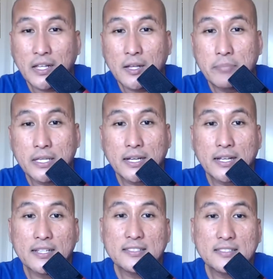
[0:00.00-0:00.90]

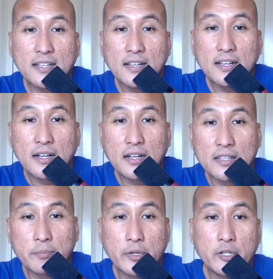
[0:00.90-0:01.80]
because
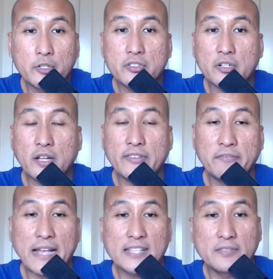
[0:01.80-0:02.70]
the producer of the
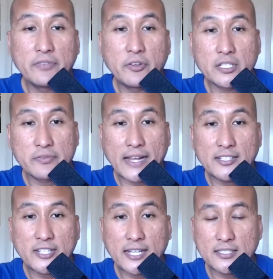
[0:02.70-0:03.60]
Fast and Furious
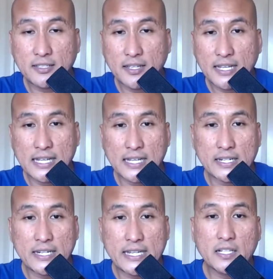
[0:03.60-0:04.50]
franchise,
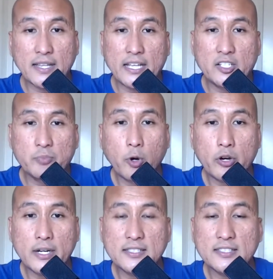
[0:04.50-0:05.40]
Neal H.
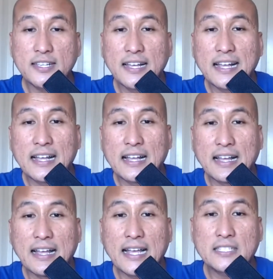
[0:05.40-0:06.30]
Moritz,
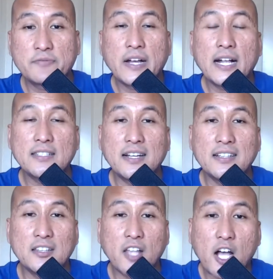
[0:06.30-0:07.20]
has filed a
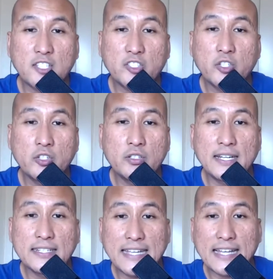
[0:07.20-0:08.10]
lawsuit
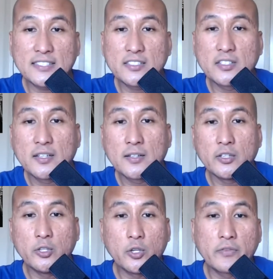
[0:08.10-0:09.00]
against
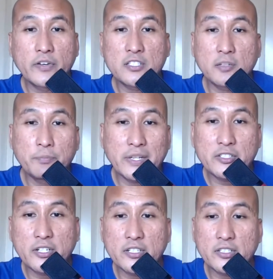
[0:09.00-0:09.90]
Universal
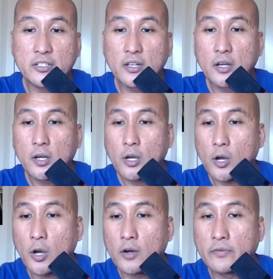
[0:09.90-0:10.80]
Pictures
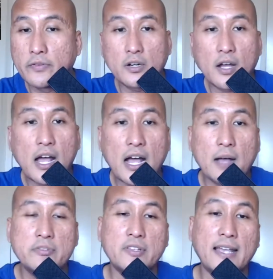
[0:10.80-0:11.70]
over
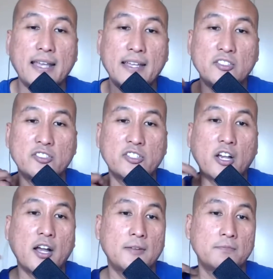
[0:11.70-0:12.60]
Hobbs and Shaw.